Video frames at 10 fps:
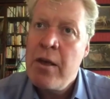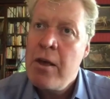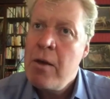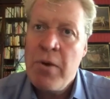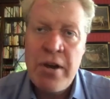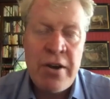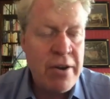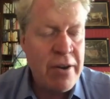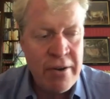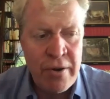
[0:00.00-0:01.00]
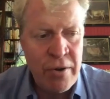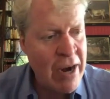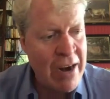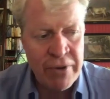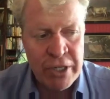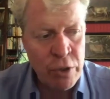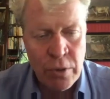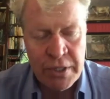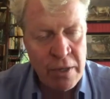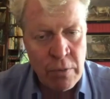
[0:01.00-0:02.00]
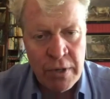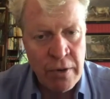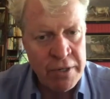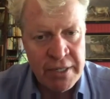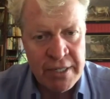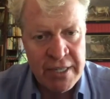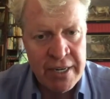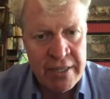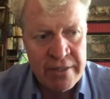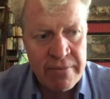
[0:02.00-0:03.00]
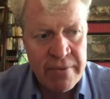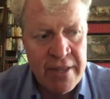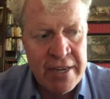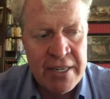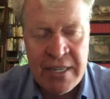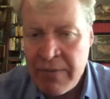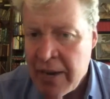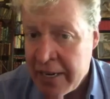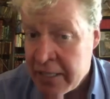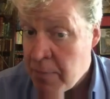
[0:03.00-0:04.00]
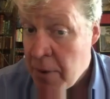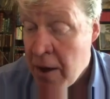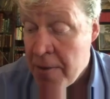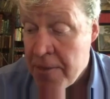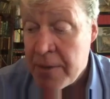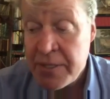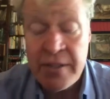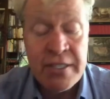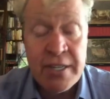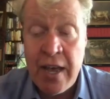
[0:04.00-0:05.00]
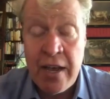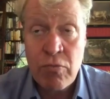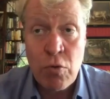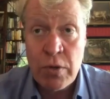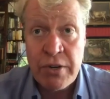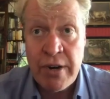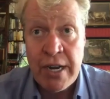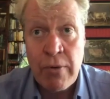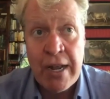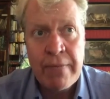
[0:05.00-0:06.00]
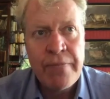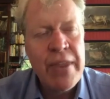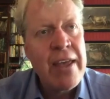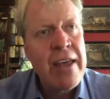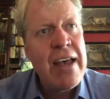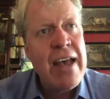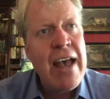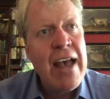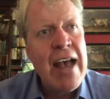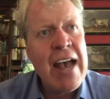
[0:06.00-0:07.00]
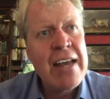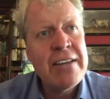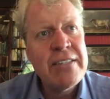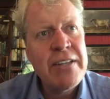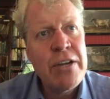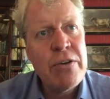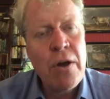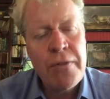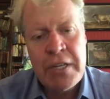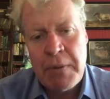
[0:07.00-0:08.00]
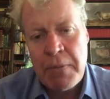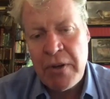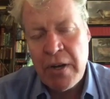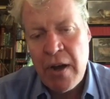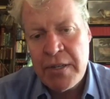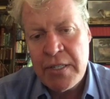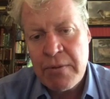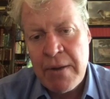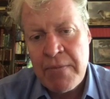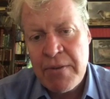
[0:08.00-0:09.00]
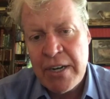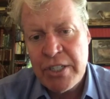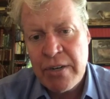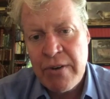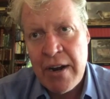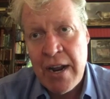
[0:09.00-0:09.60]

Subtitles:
But your average courtier would not have done it. They didn't even like to bath. They were so scared of water anyway. And so you've got these people who can't swim thrashing around.